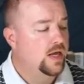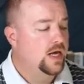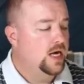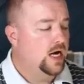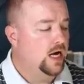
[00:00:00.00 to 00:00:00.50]

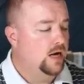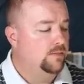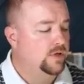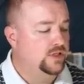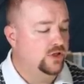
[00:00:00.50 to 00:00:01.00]

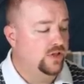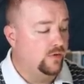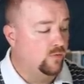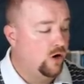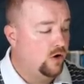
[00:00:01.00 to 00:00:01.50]
And so they
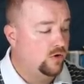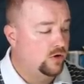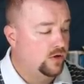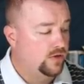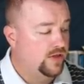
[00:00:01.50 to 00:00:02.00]

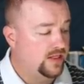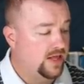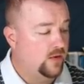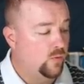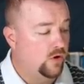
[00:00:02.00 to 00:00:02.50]
wrote that
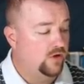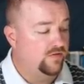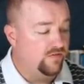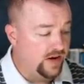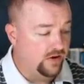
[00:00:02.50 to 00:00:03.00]
they were
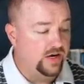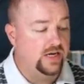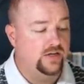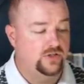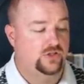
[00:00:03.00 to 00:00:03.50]

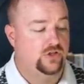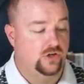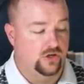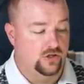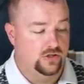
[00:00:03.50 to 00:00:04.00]
very
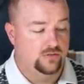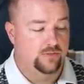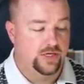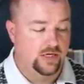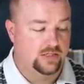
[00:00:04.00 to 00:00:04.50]
concerned
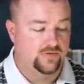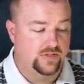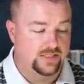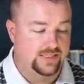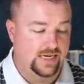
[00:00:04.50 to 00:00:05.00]
because of
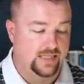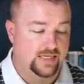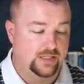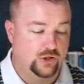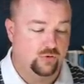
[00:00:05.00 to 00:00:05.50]
the
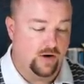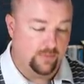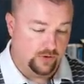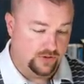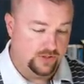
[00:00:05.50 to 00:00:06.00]
daily
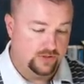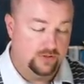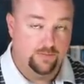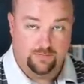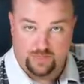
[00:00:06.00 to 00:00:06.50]
tremors
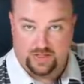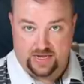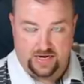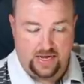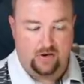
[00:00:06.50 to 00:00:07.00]
that
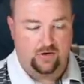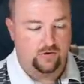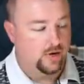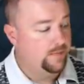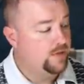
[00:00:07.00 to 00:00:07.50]
they
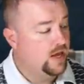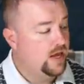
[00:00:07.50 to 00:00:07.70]
encountered, right?